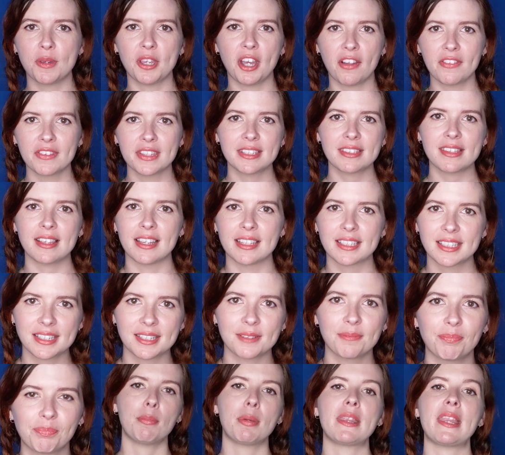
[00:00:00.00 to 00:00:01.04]
be on this list.
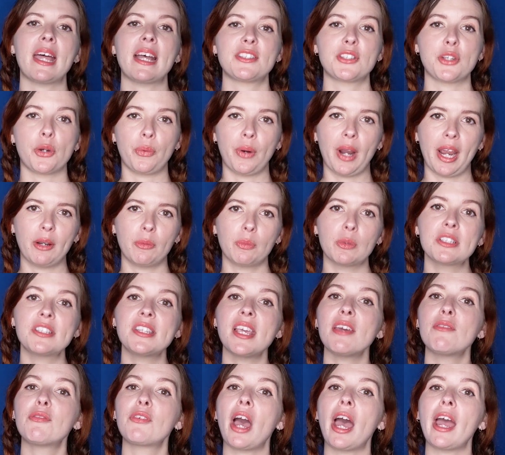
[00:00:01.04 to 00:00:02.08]
But that's all right. We'll
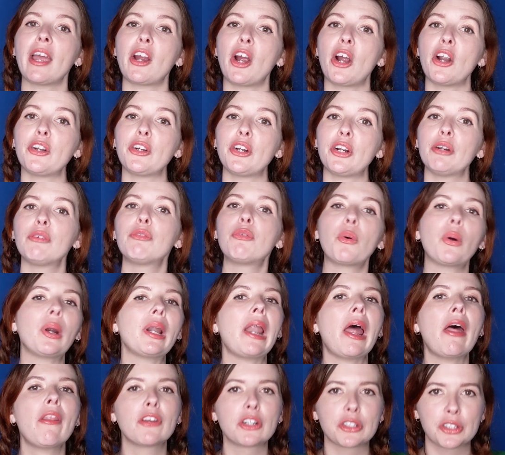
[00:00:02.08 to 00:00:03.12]
save Guy Gardner for
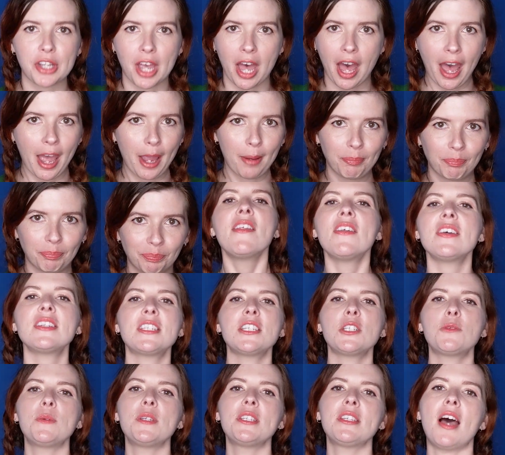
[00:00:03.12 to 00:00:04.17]
another time. This
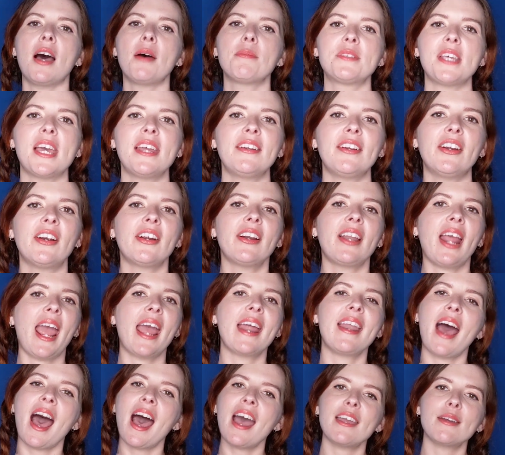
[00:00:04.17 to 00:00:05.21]
has been Top 10 Nerd,
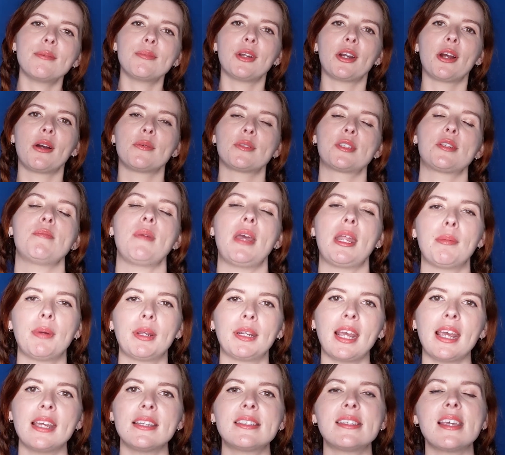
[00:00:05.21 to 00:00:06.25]
and I am your host, Amanda
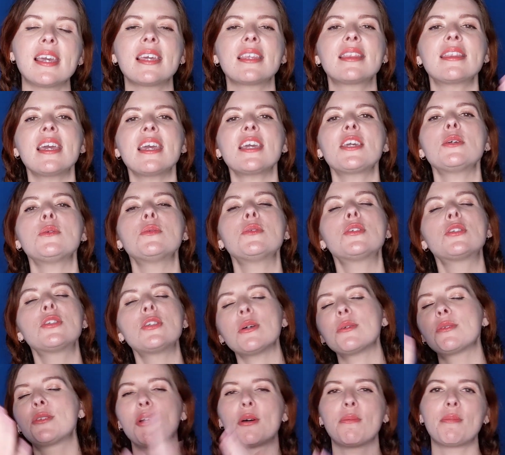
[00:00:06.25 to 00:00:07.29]
McKnight, saying thank you
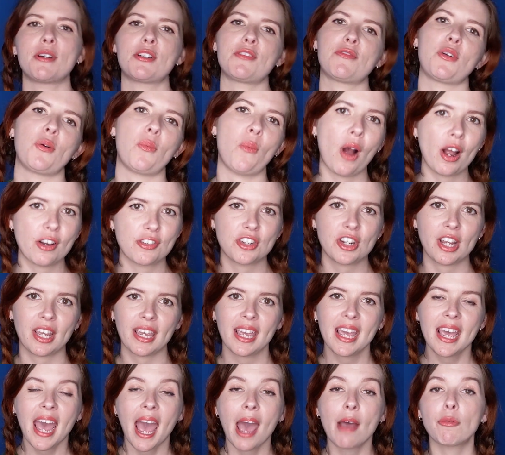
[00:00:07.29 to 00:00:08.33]
so, so much for watching
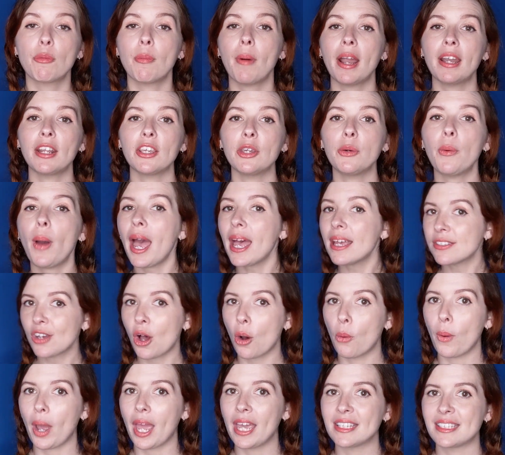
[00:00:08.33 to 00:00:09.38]
and reminding you, as
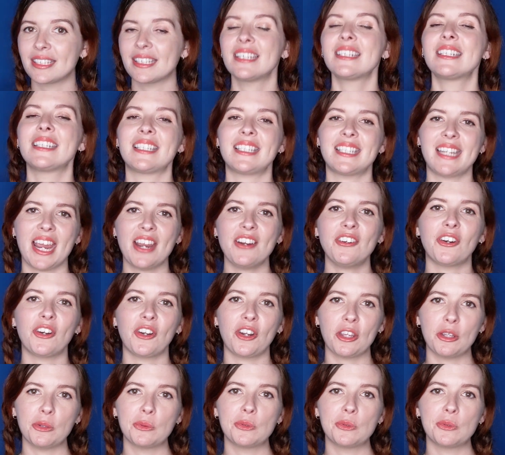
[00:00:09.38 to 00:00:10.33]
always, to stay nerdy,